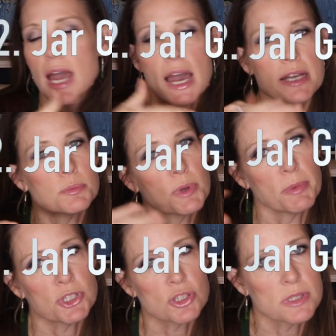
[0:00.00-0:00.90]
has put a
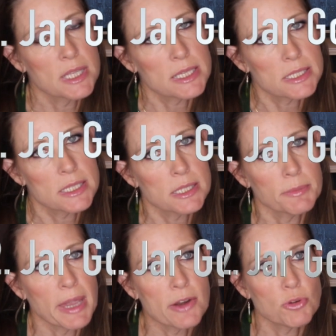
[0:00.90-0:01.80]
bunch of things in
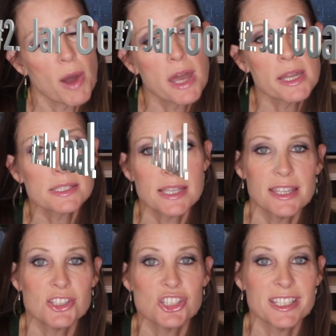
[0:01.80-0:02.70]
semihydroponics, and
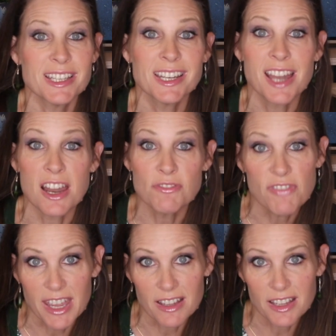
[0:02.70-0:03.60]
then she did an
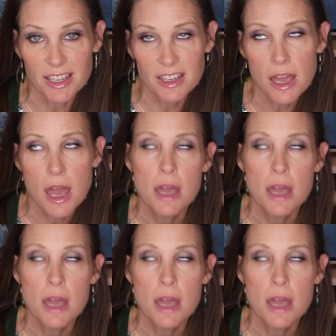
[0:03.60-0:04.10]
unveiling.